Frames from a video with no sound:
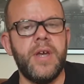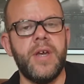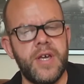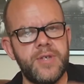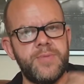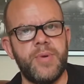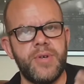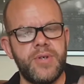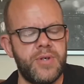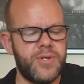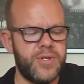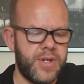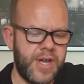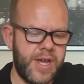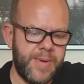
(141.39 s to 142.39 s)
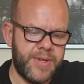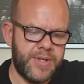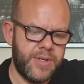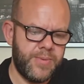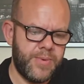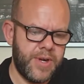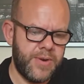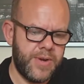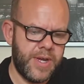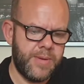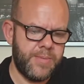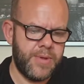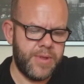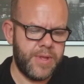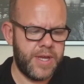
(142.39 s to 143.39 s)
As per usual, I am actually wearing
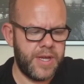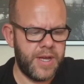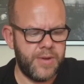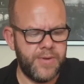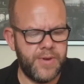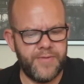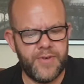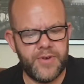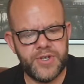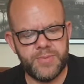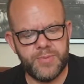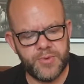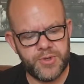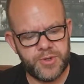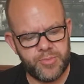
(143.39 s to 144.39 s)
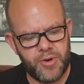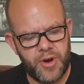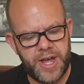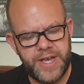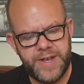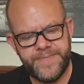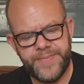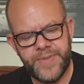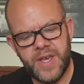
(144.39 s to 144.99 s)
it, but there you go, a very small spray.